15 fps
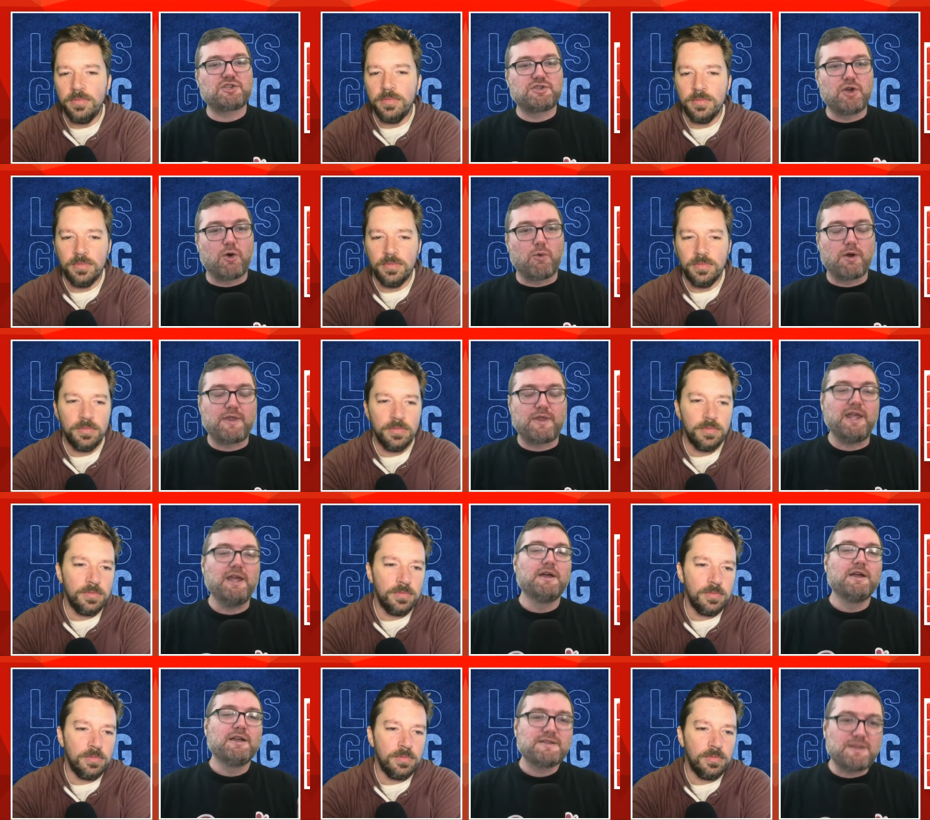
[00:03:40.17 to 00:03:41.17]
Speaker 1: noteworthy.
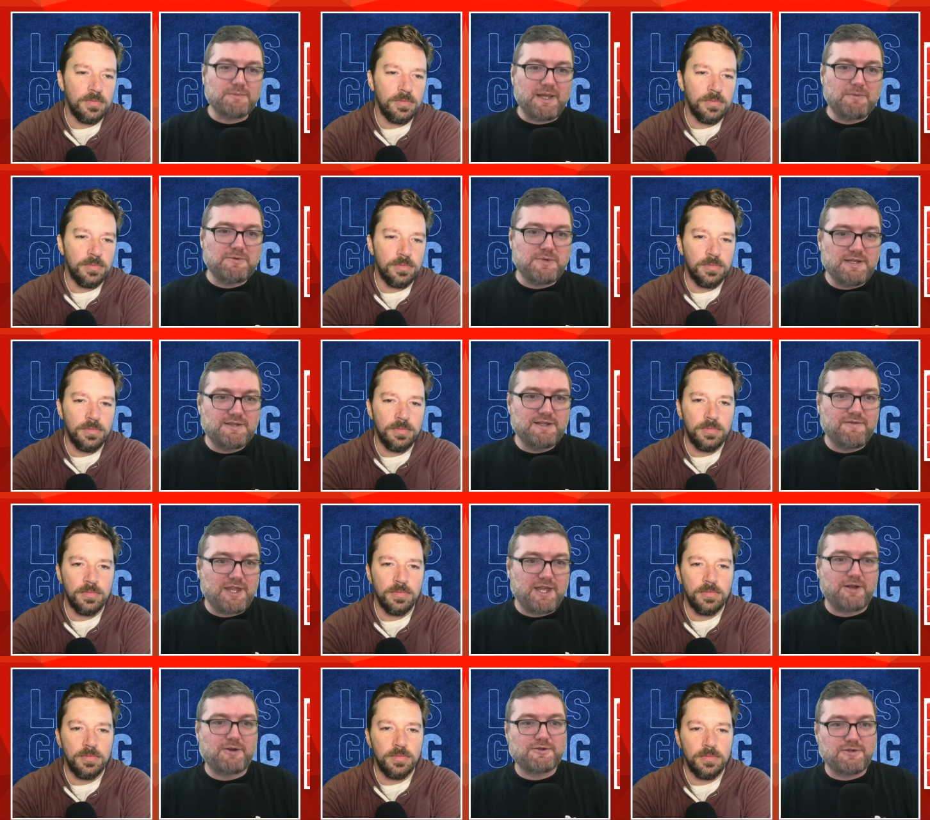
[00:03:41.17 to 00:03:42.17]
Sometimes we need to give
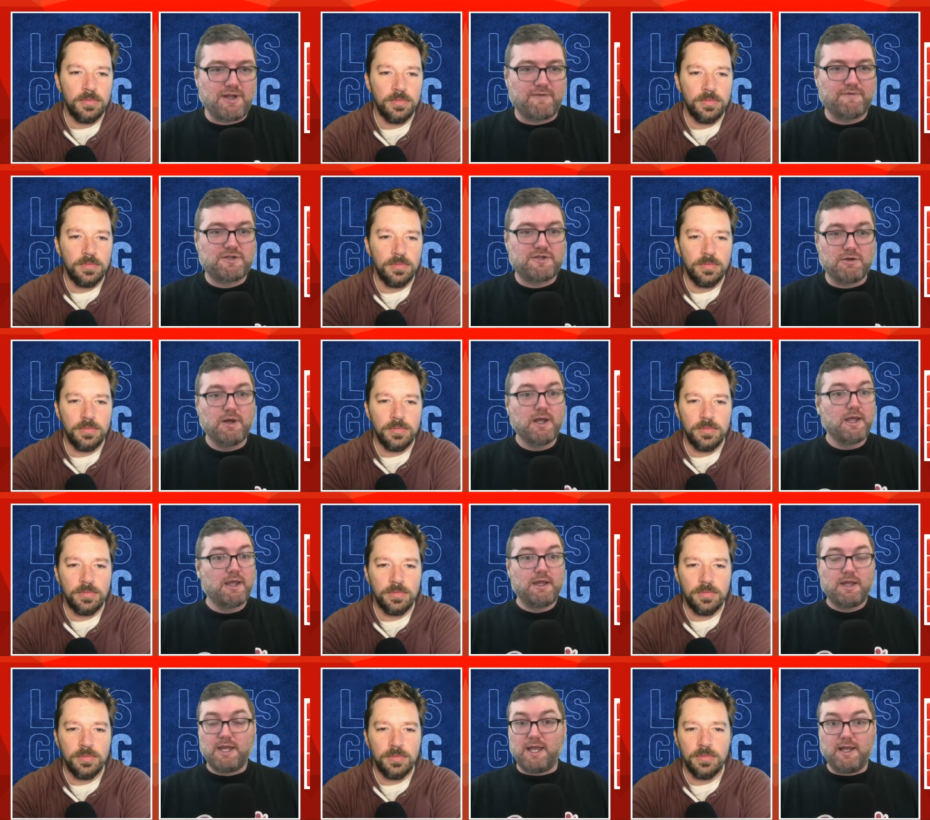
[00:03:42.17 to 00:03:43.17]
kickers love too.
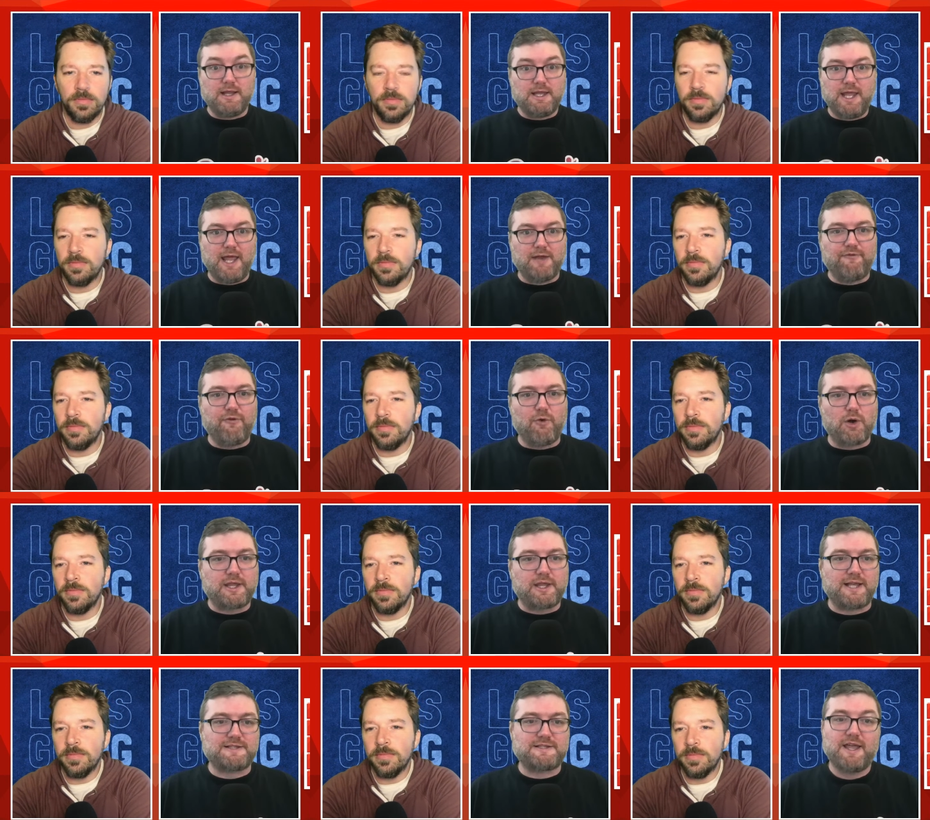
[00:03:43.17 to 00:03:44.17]
He had 4
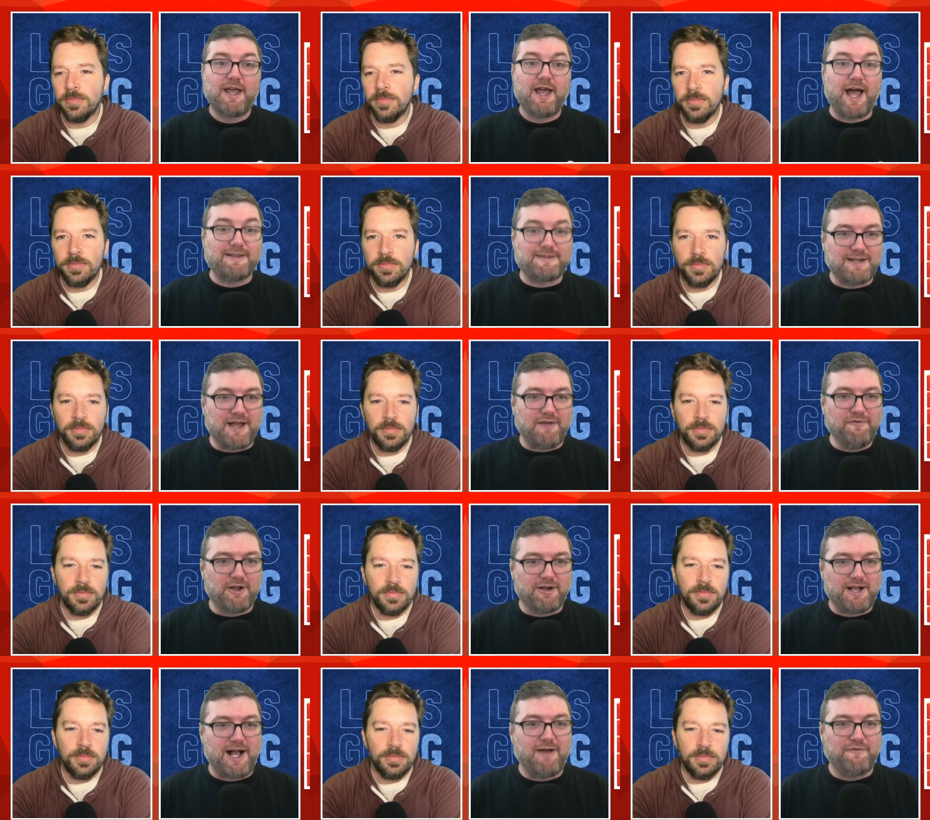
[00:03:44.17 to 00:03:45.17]
kicks. I did not
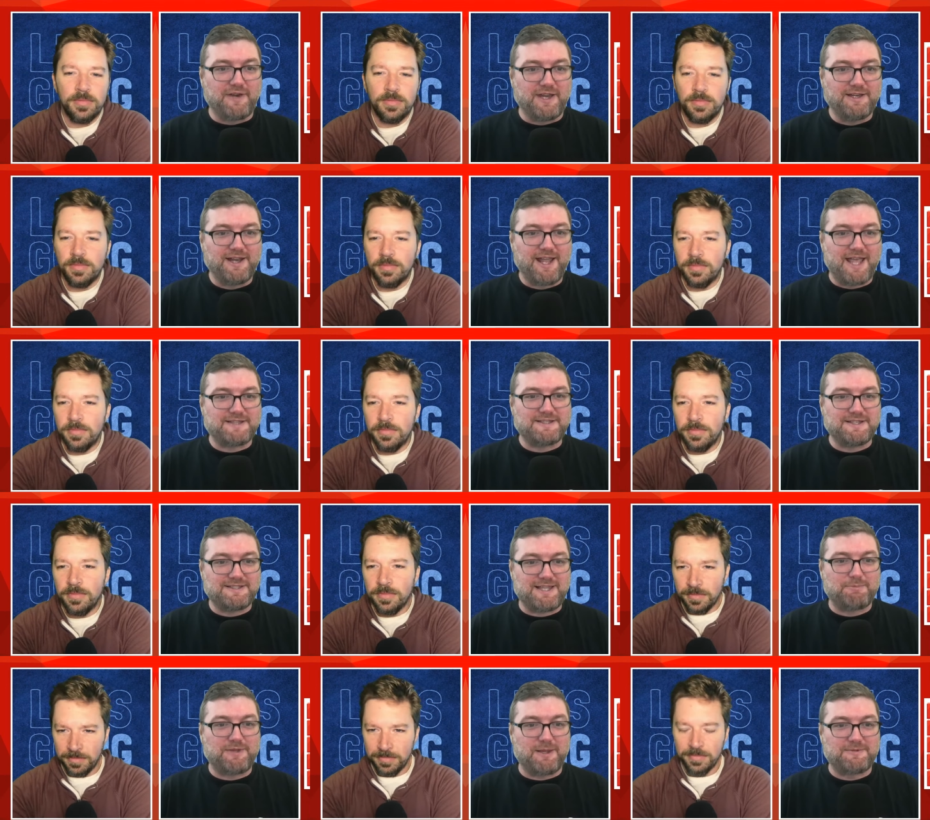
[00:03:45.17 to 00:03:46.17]
feel confident as he
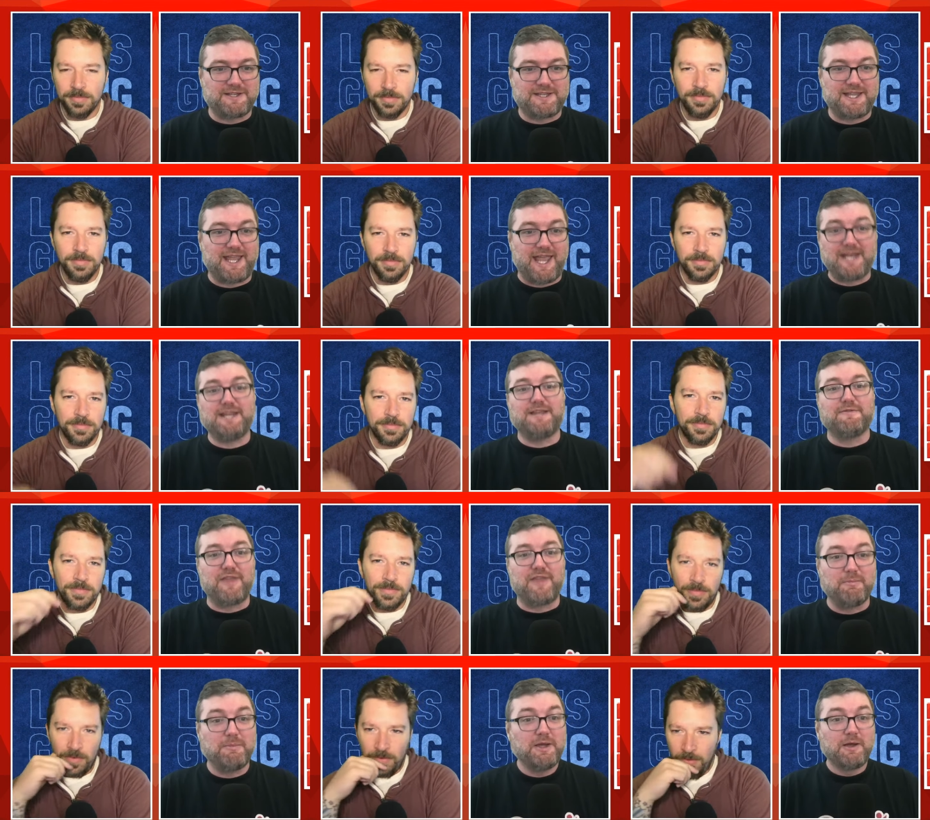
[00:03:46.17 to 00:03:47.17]
stepped up to kick any of
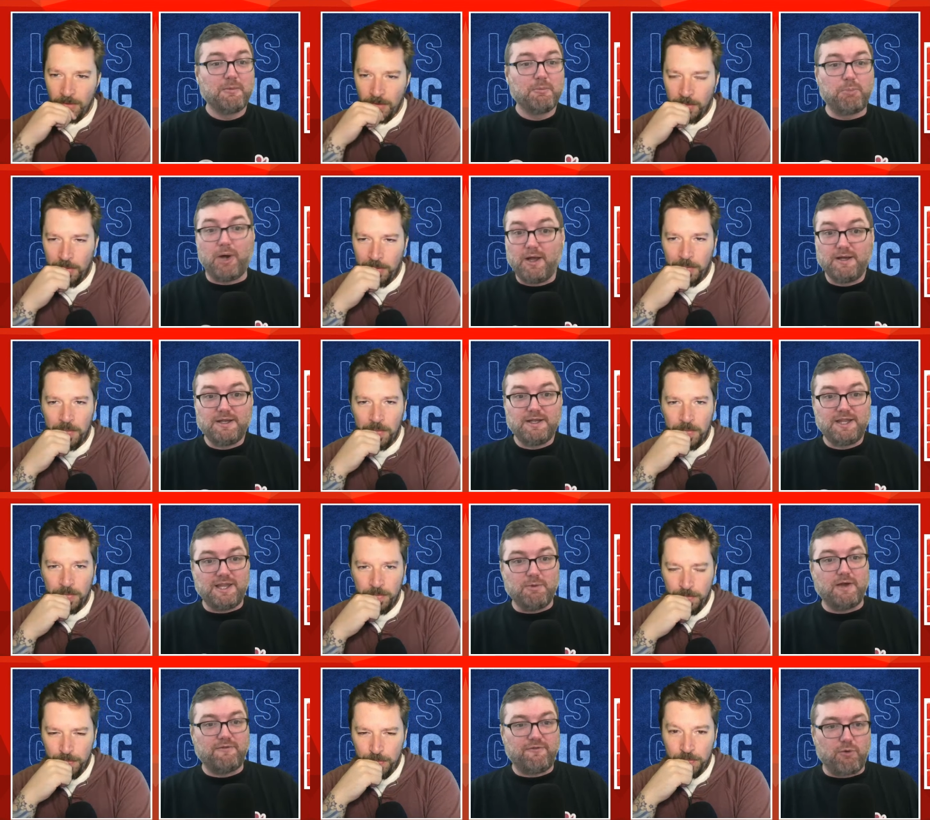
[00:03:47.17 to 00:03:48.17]
them, but
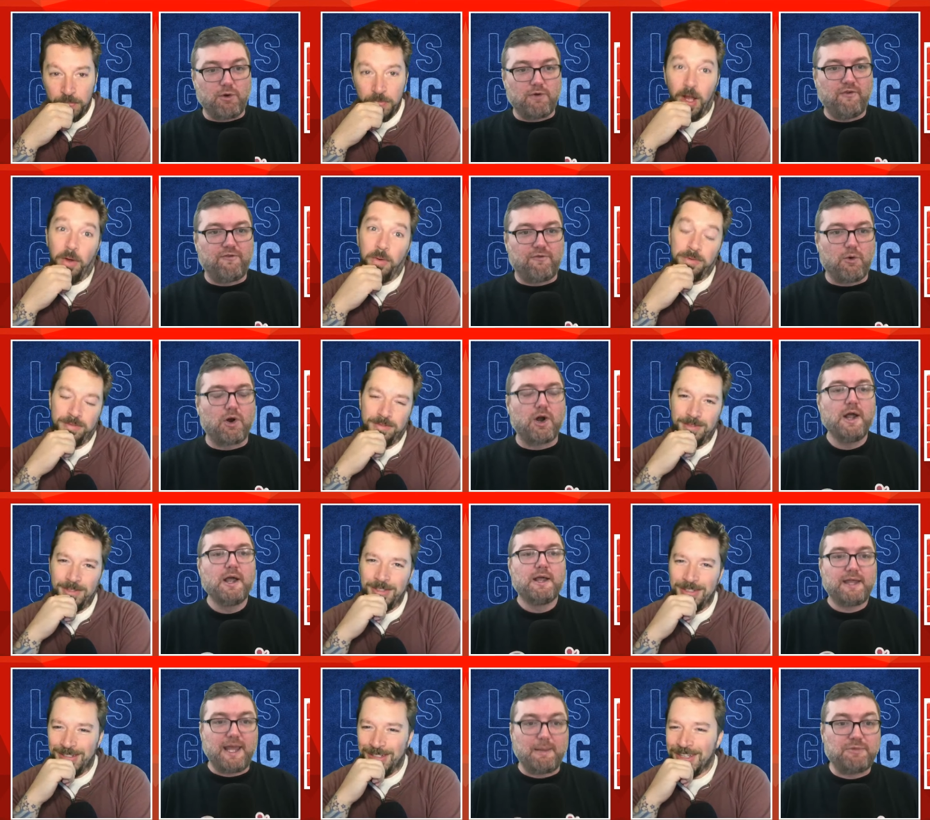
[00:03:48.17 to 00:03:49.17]
he went 4 for 4,
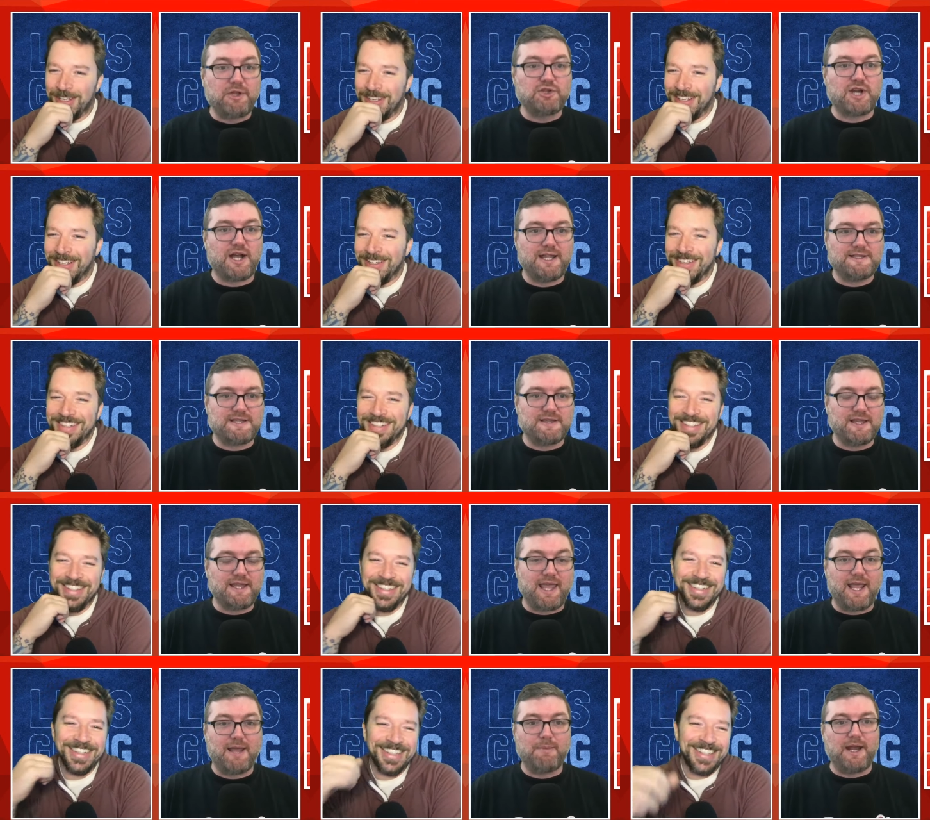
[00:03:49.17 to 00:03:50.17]
kept the Giants in the
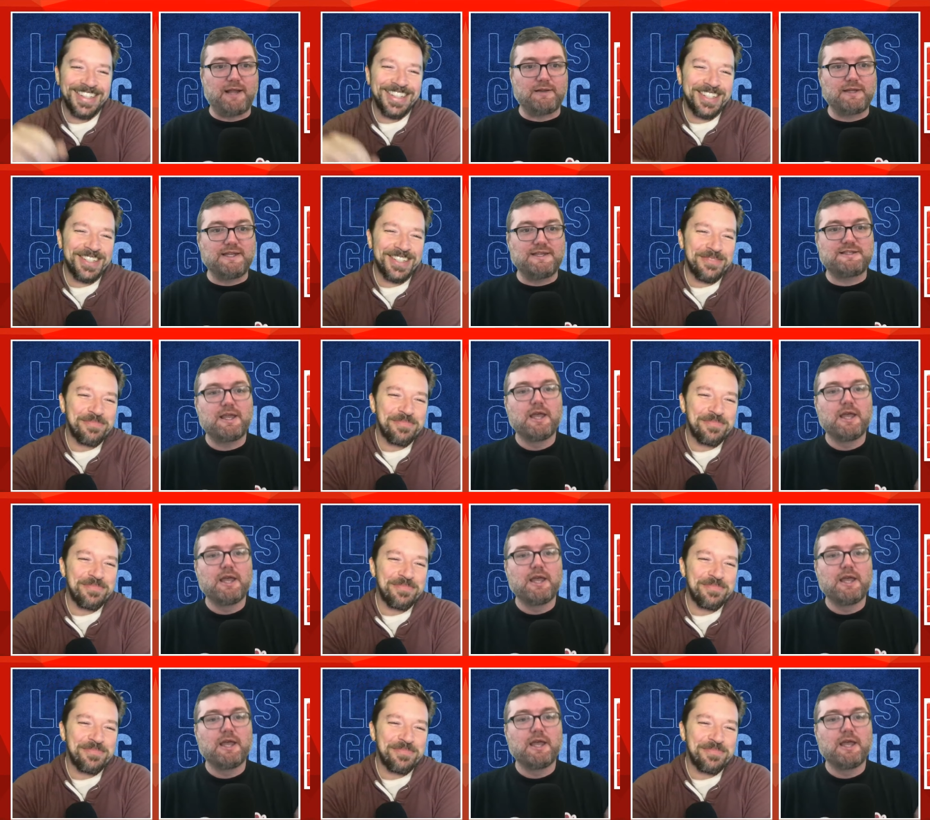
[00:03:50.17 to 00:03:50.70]
game, and at least